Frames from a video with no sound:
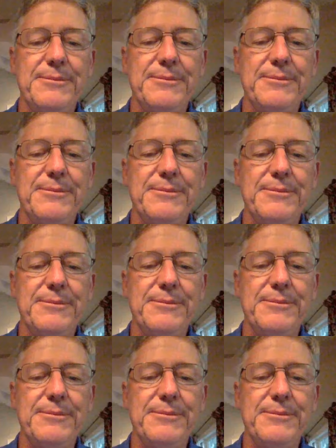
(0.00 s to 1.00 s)
We had
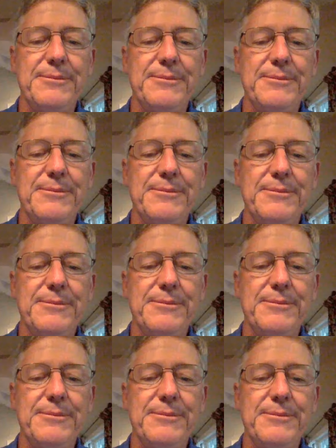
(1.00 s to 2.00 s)
one osprey
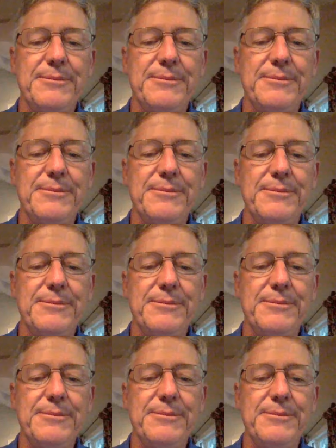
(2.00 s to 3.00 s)
that was
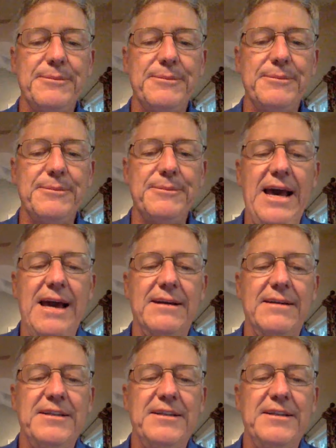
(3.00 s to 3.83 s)
satellite tagged,